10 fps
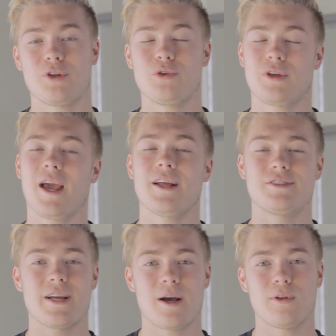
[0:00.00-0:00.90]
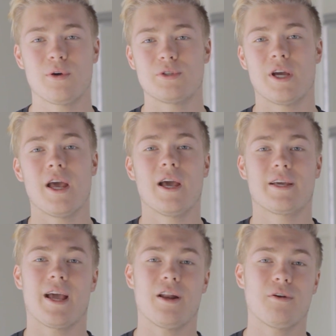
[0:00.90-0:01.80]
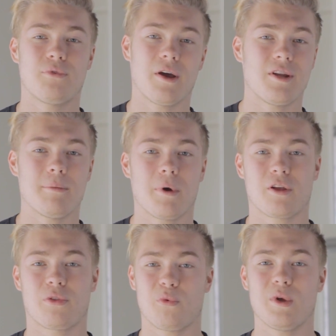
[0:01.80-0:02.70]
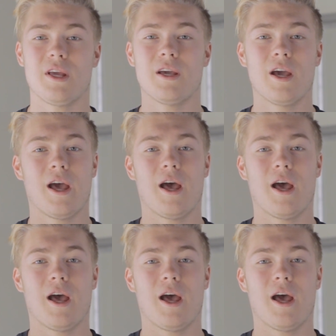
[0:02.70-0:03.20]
You can't download Canon 5D Mark III